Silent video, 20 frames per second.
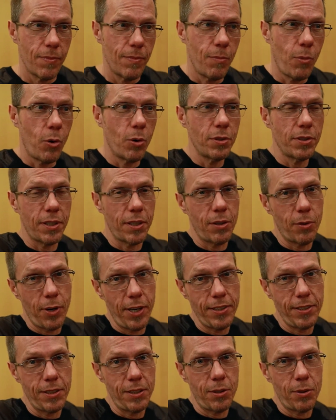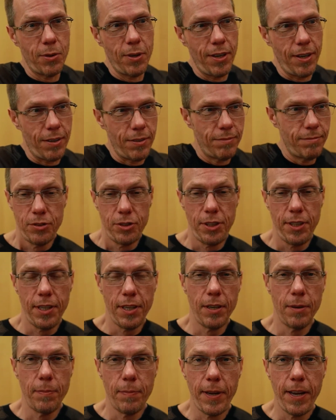motorcycle racing career. She
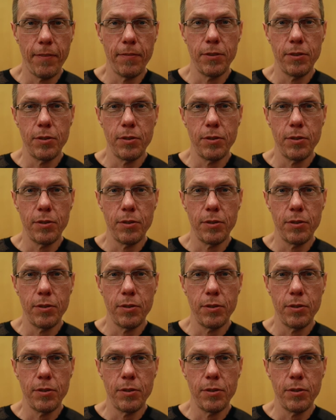ended up having